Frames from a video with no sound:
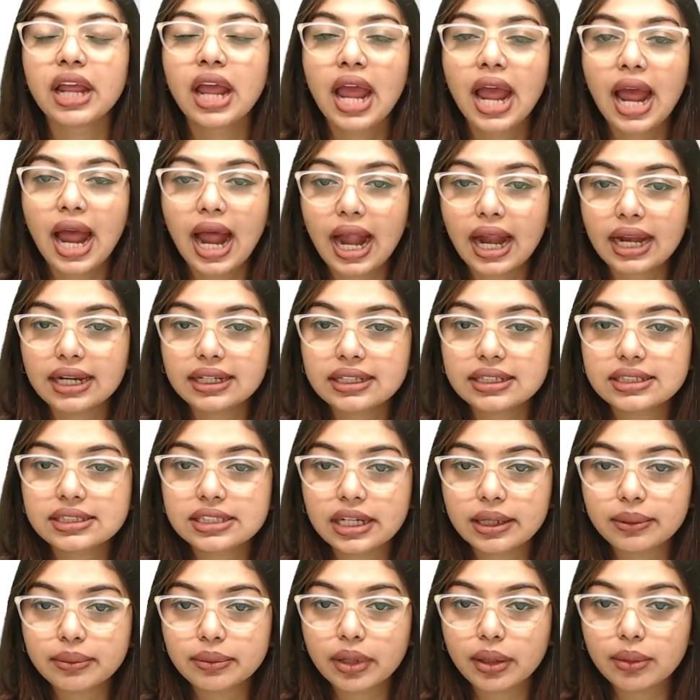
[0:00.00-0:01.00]
At the
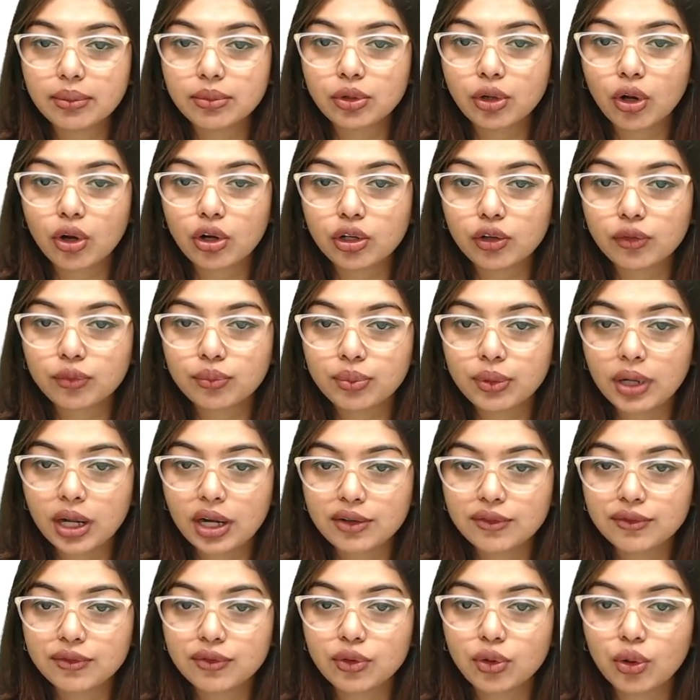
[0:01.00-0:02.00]
same time, lot of
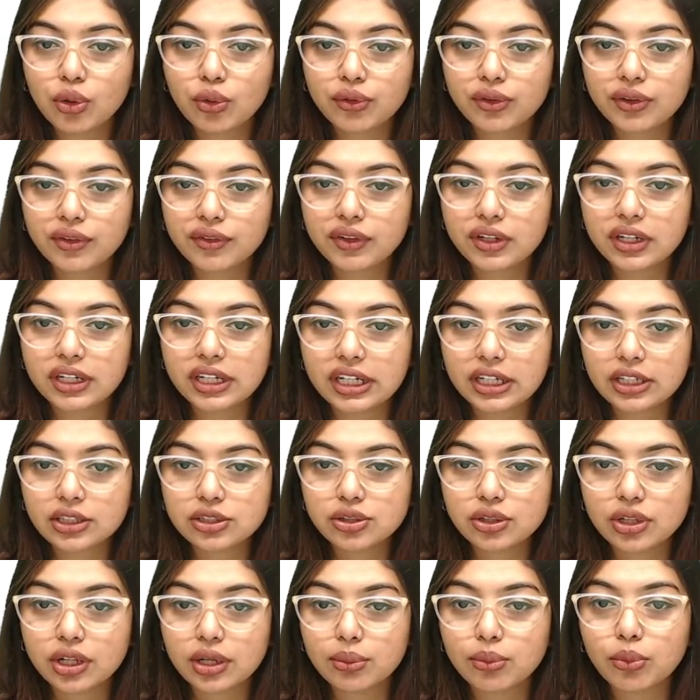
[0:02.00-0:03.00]
blood flow we will need so
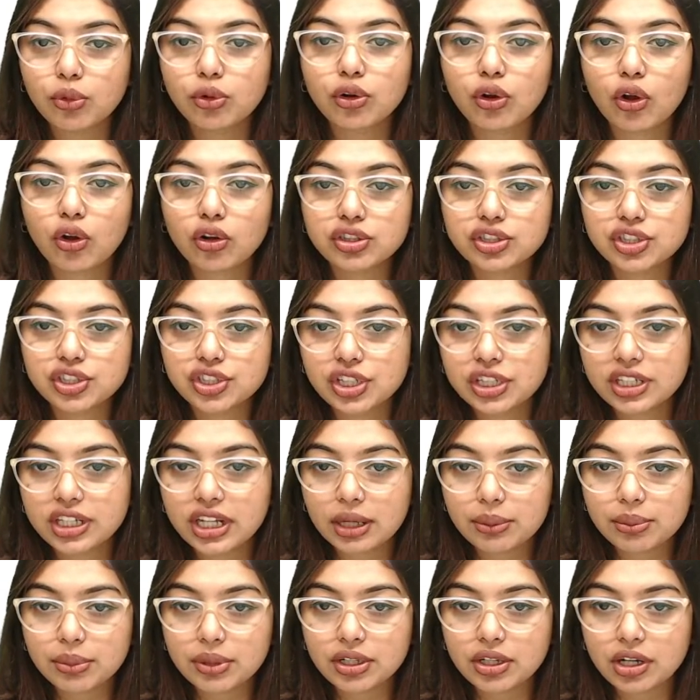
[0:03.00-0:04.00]
that more oxygen
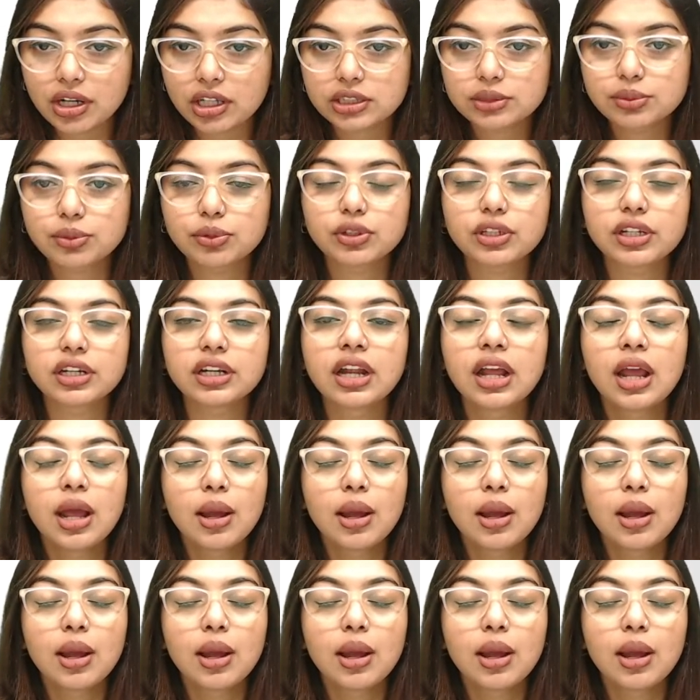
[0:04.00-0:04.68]
can be transported.